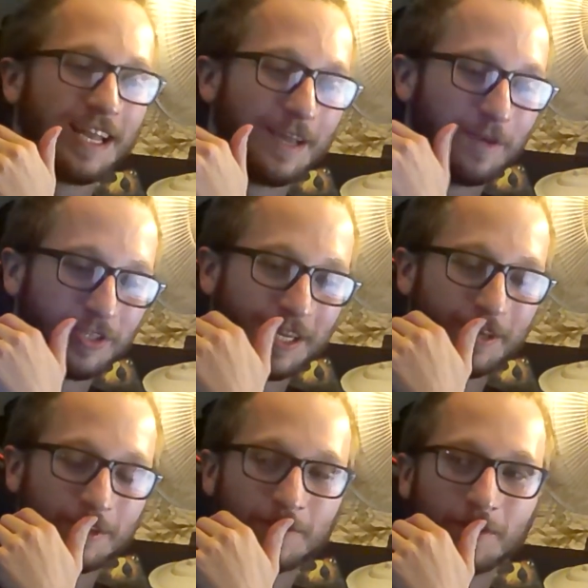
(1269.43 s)
image I
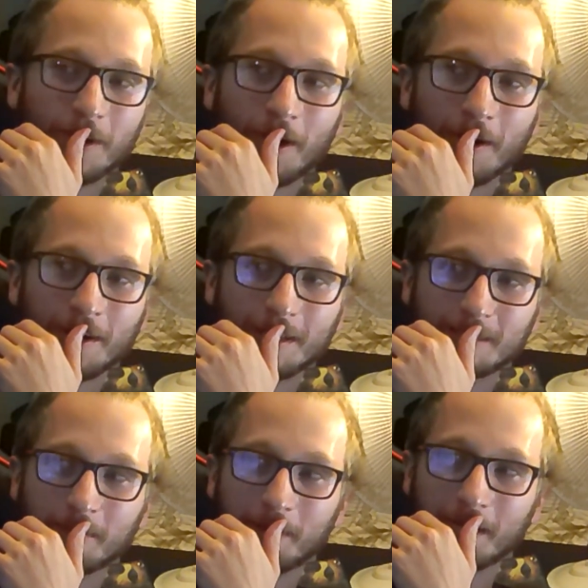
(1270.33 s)
use for art on
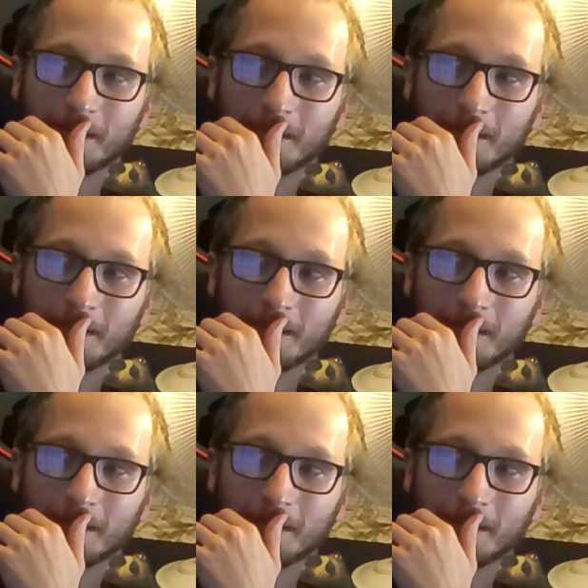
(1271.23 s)
some of my